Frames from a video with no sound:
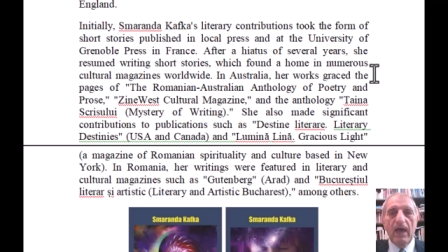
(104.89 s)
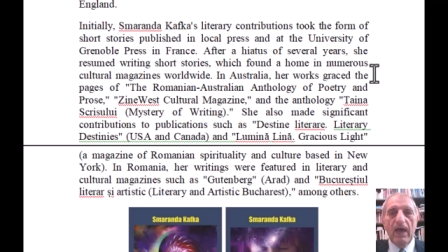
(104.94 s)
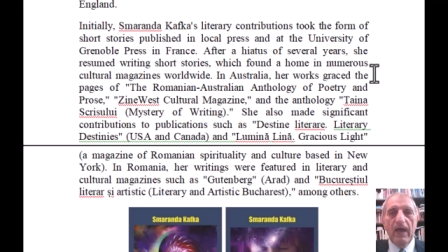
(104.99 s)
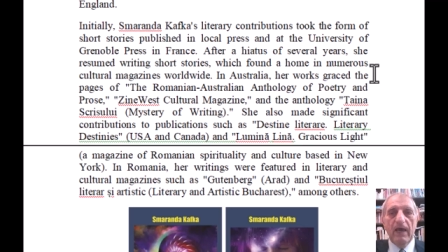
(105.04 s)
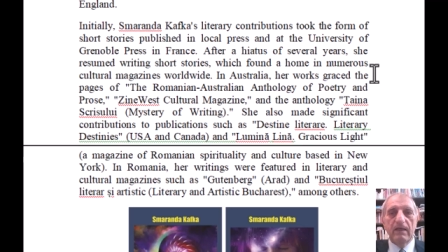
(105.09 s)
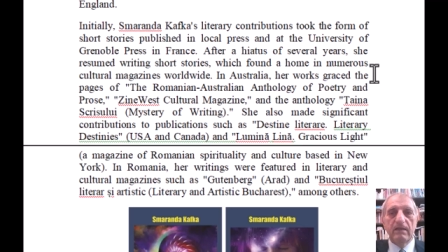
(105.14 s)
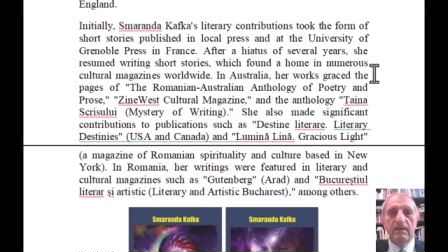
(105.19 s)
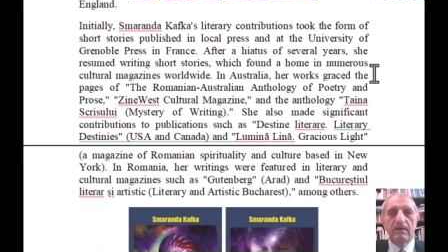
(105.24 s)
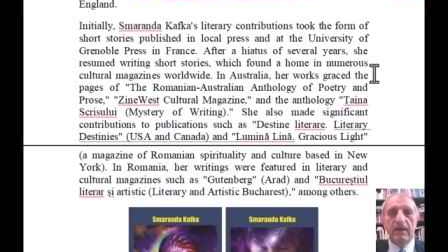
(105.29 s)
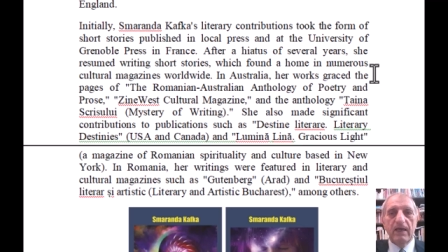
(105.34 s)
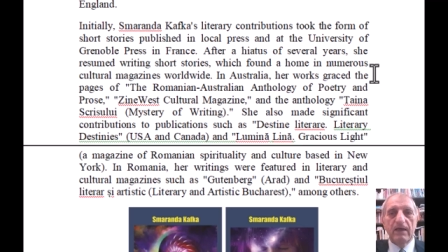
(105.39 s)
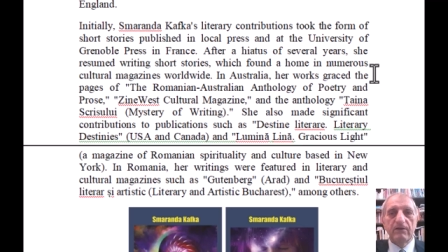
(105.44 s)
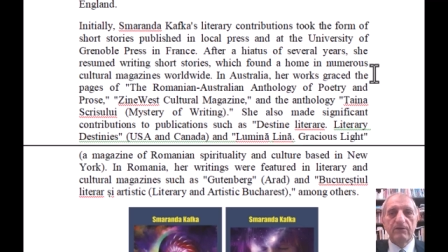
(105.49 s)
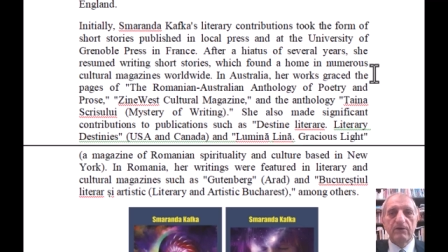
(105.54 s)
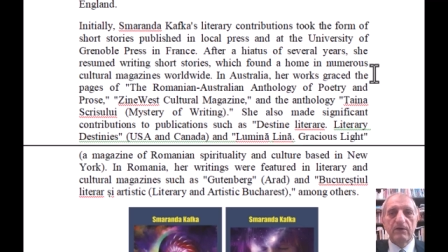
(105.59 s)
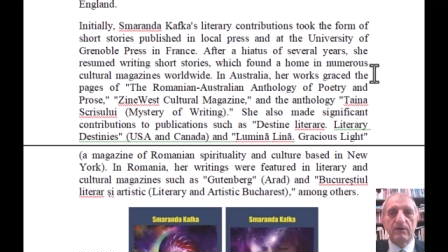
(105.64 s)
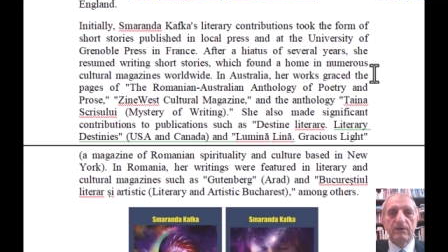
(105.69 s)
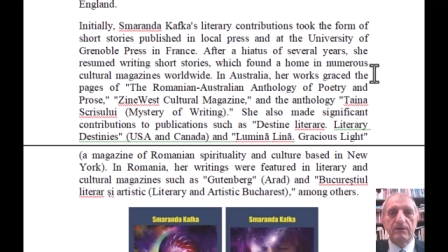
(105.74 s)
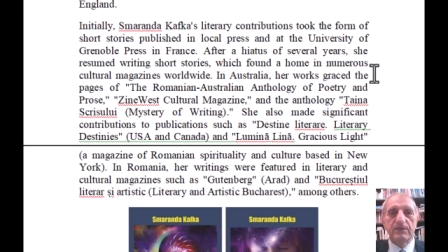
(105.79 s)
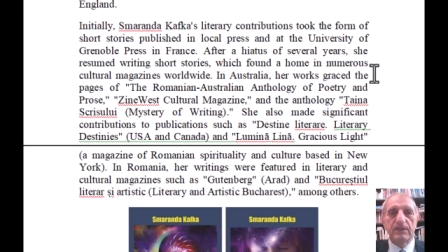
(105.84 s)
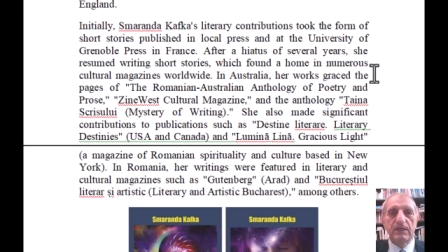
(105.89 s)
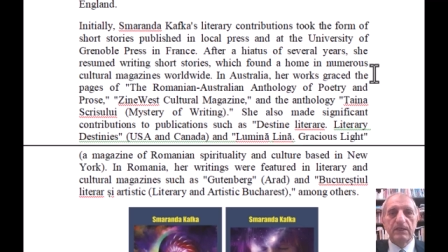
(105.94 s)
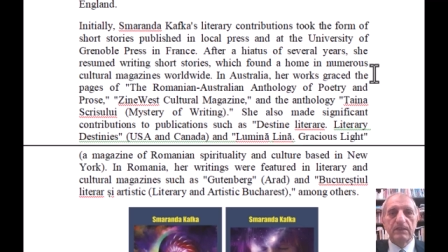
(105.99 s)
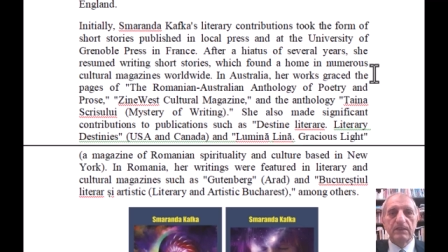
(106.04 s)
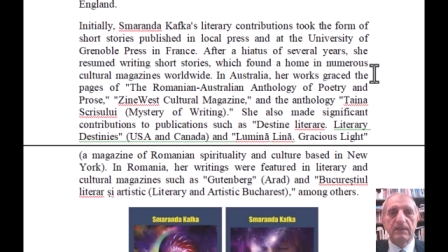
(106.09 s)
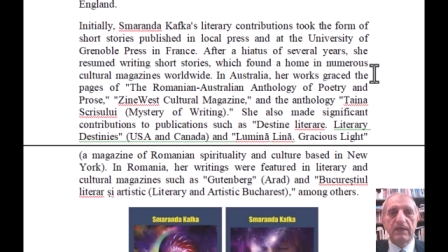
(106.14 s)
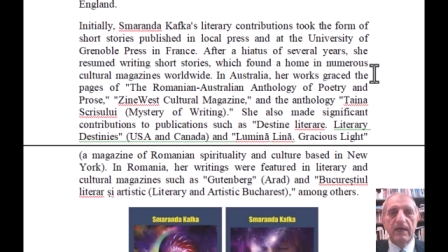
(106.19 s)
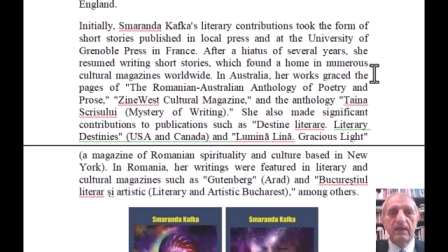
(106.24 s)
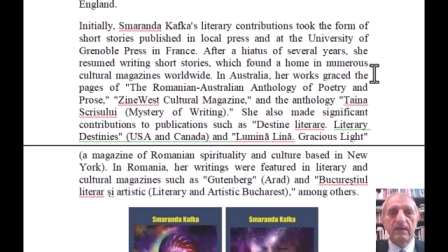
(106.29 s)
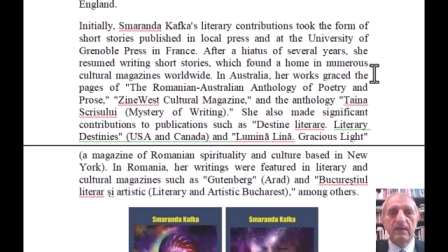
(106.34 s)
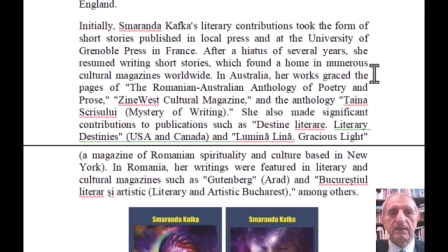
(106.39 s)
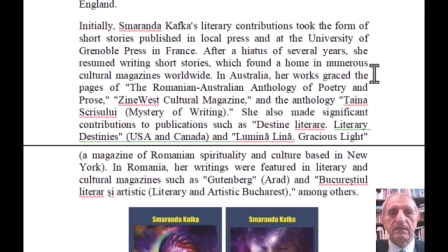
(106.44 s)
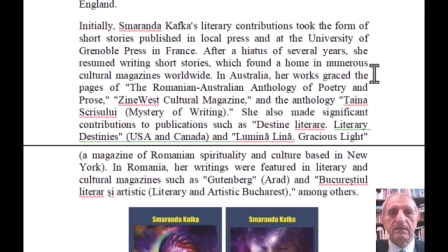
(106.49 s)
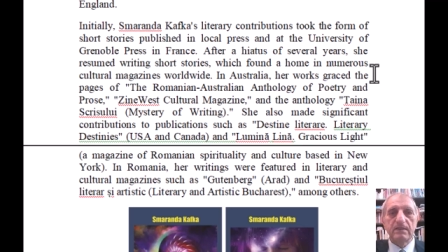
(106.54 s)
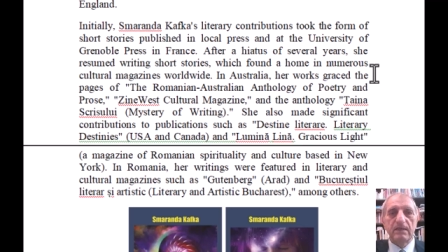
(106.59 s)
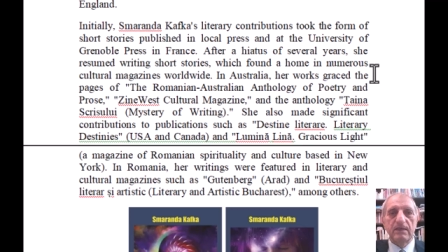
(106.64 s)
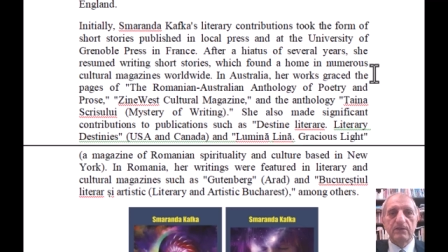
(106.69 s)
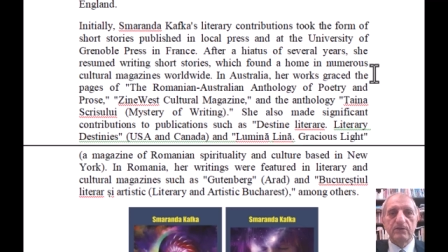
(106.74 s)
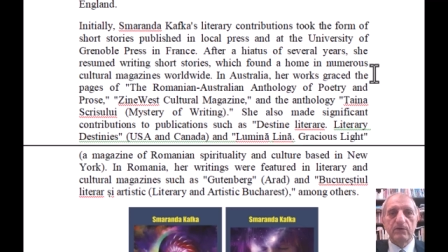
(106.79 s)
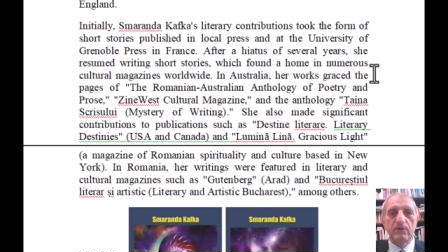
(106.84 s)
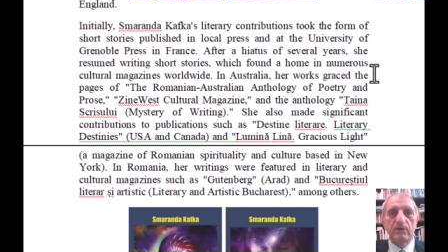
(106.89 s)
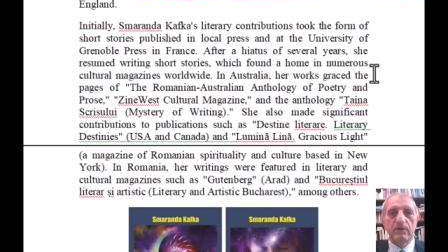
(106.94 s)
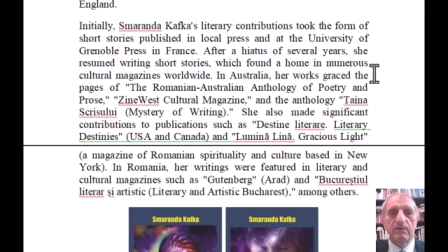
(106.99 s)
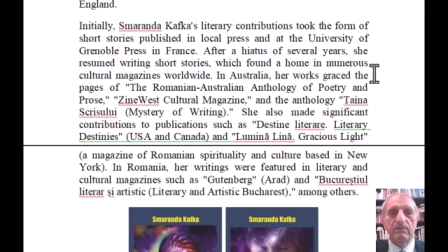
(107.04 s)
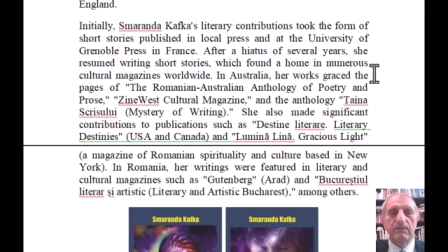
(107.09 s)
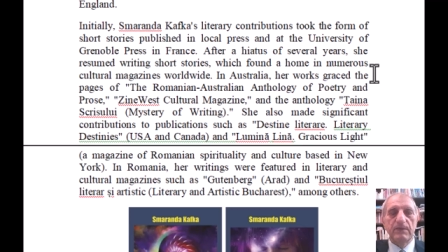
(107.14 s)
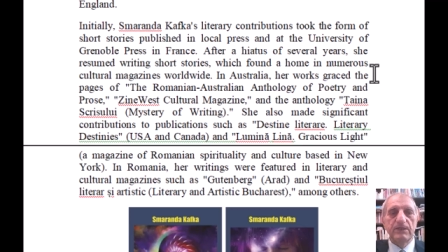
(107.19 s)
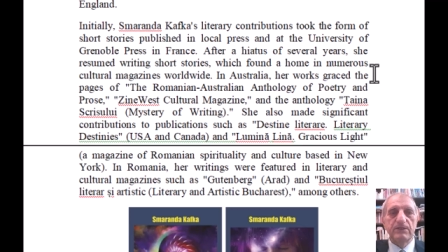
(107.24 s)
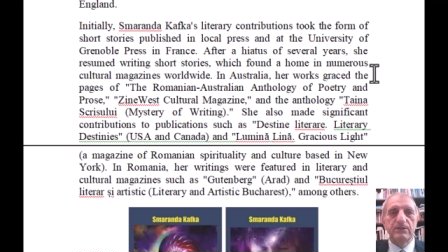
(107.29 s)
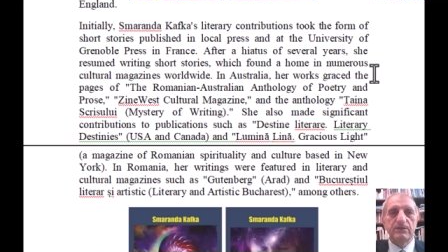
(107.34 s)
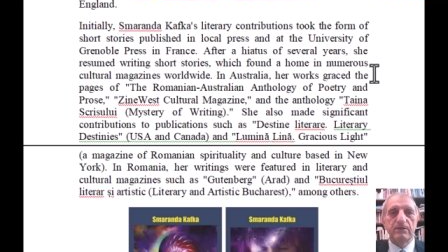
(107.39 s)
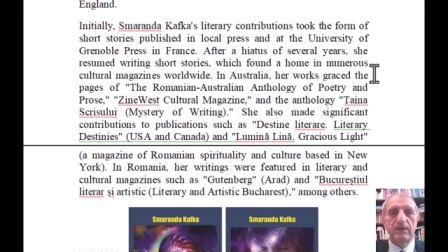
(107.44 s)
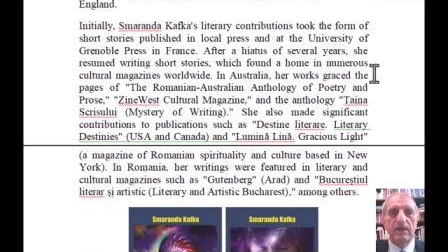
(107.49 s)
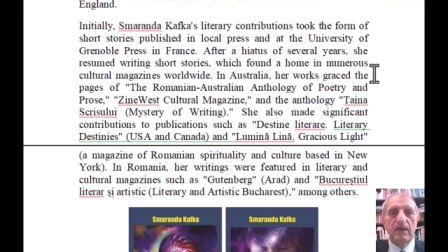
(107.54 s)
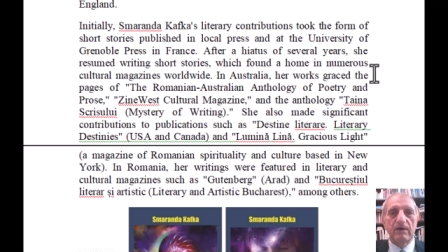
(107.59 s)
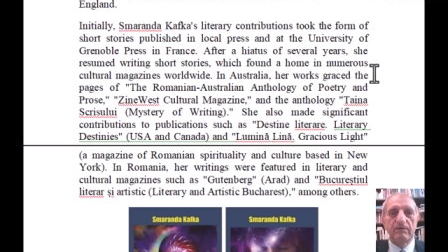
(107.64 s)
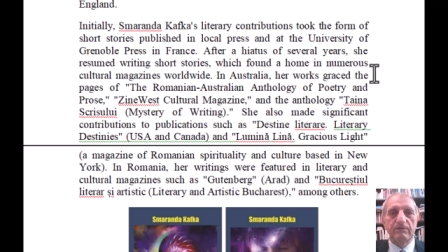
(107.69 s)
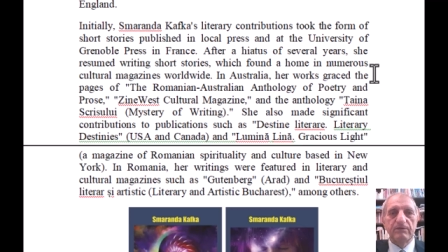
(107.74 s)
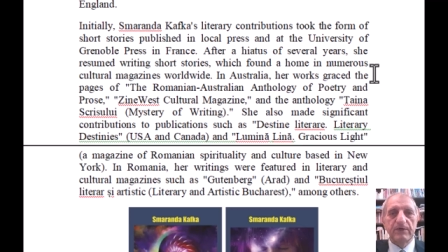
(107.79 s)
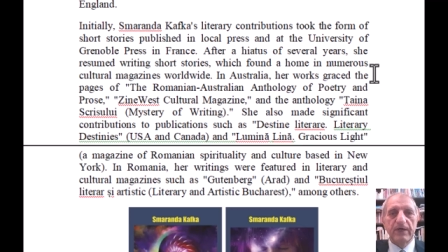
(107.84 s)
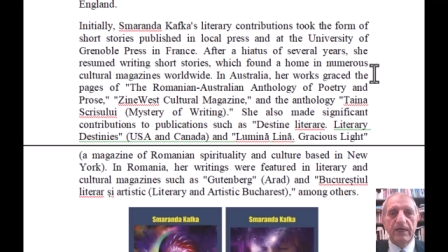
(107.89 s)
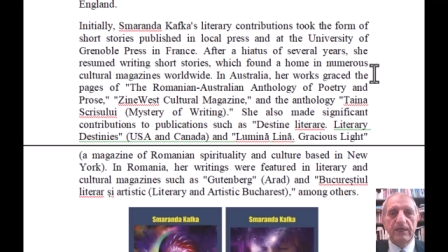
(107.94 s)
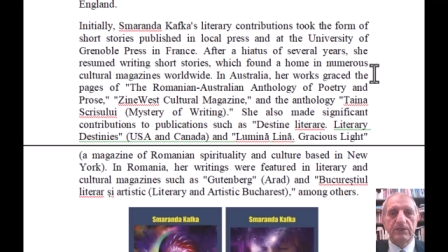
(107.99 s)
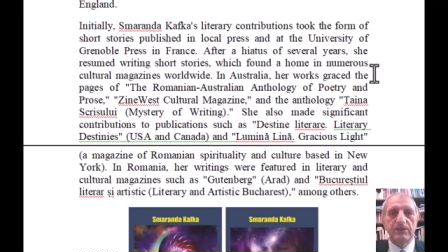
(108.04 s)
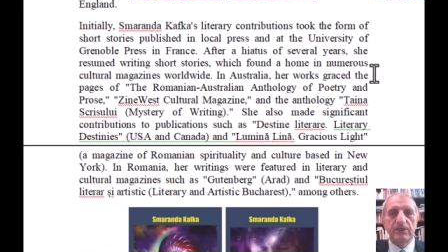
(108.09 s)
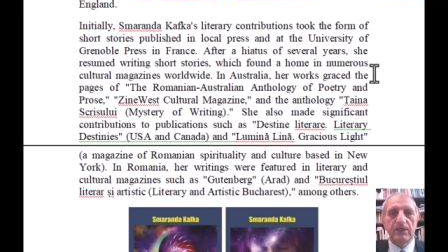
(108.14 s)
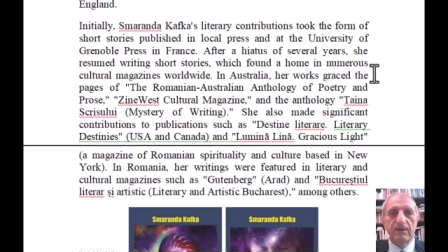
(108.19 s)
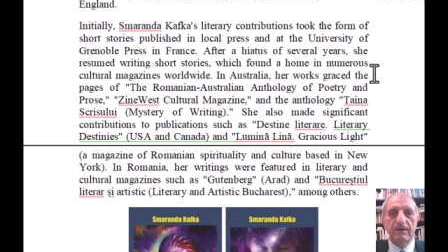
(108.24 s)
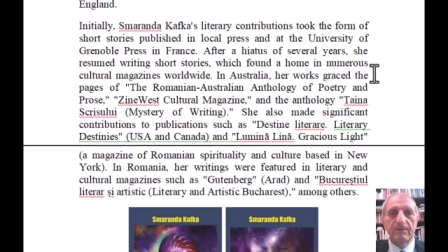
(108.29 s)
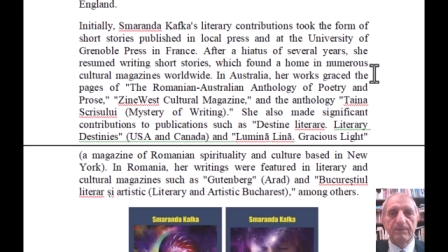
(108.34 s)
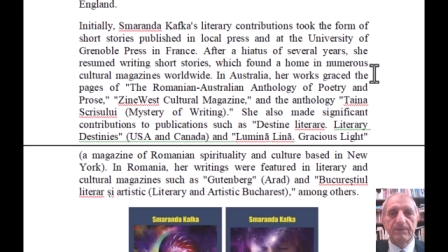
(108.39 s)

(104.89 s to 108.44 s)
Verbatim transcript: and the anthology Taina Scrisului, Mystery of Writing.